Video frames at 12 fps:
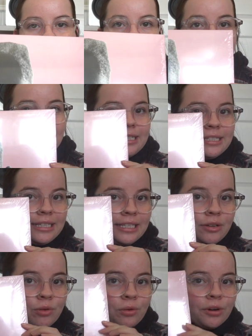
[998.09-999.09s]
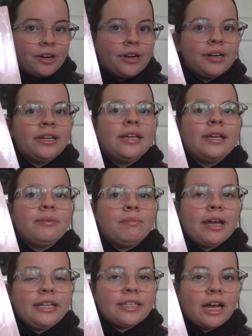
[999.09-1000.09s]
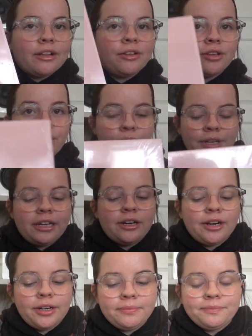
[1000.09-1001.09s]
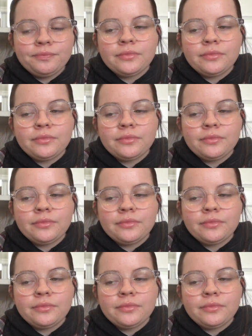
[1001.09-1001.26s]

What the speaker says: And that's Igor by Tyler, the Creator.